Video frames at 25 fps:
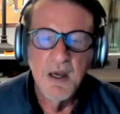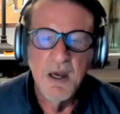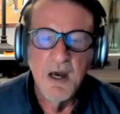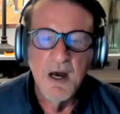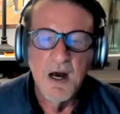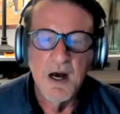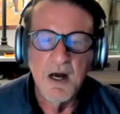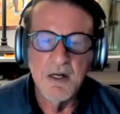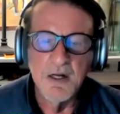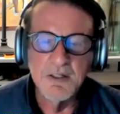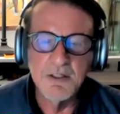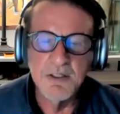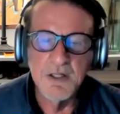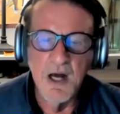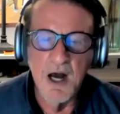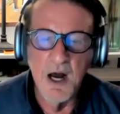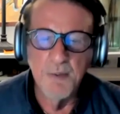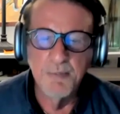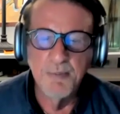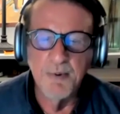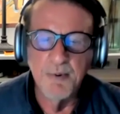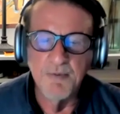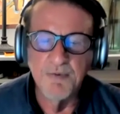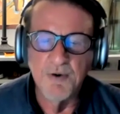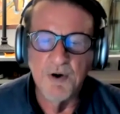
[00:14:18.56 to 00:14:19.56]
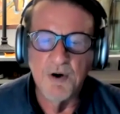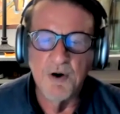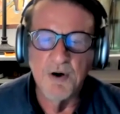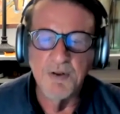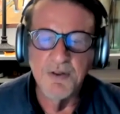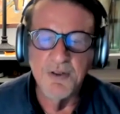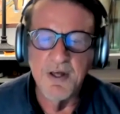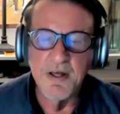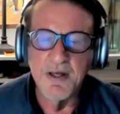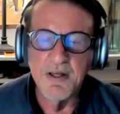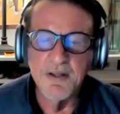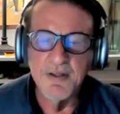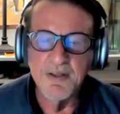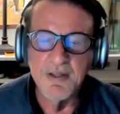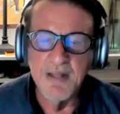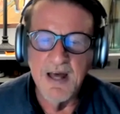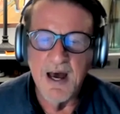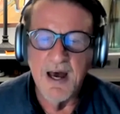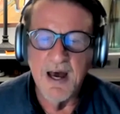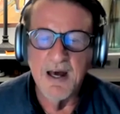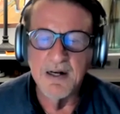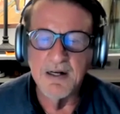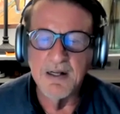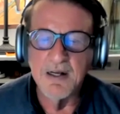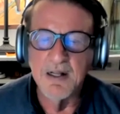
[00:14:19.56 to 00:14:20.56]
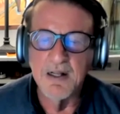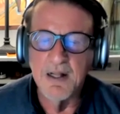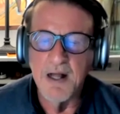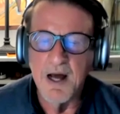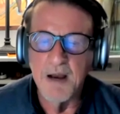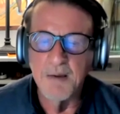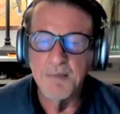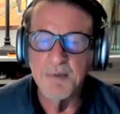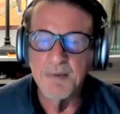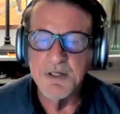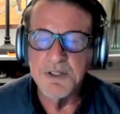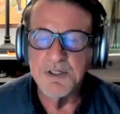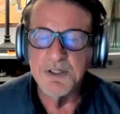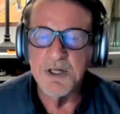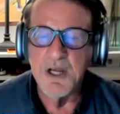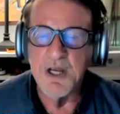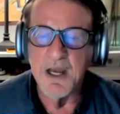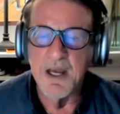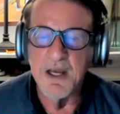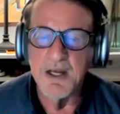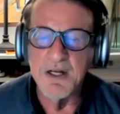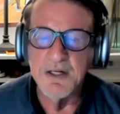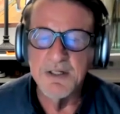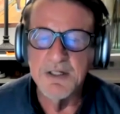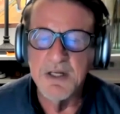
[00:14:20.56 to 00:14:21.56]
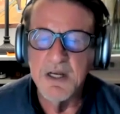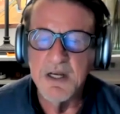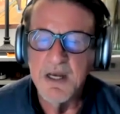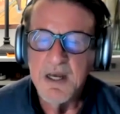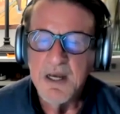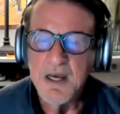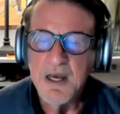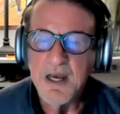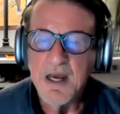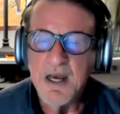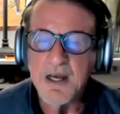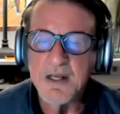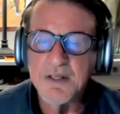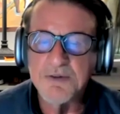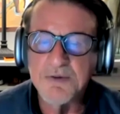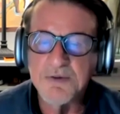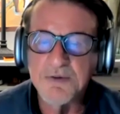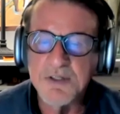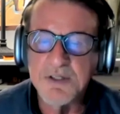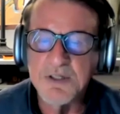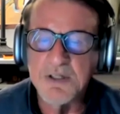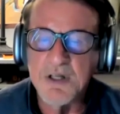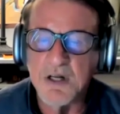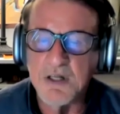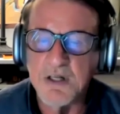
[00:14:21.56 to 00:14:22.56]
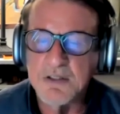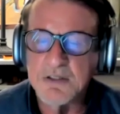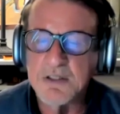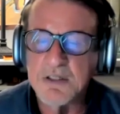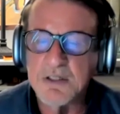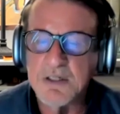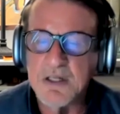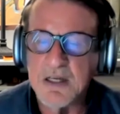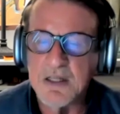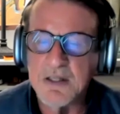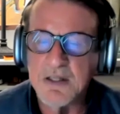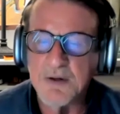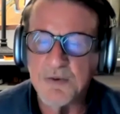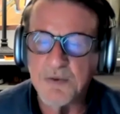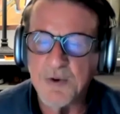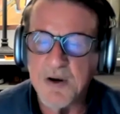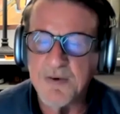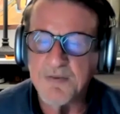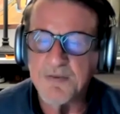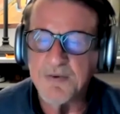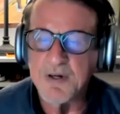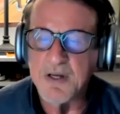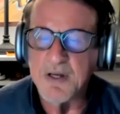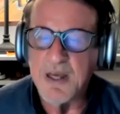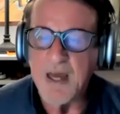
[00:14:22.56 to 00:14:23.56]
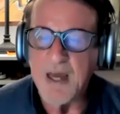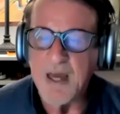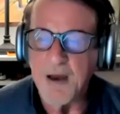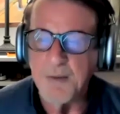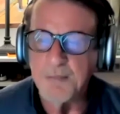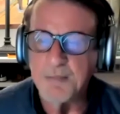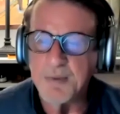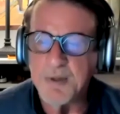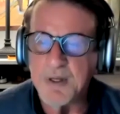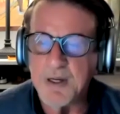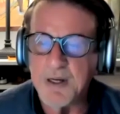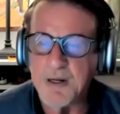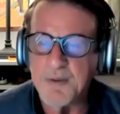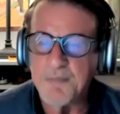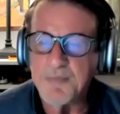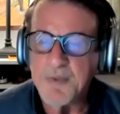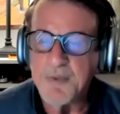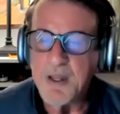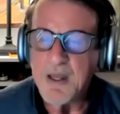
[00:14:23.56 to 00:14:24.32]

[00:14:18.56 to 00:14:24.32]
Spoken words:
On top of all that, climate change has resulted in the river Gambia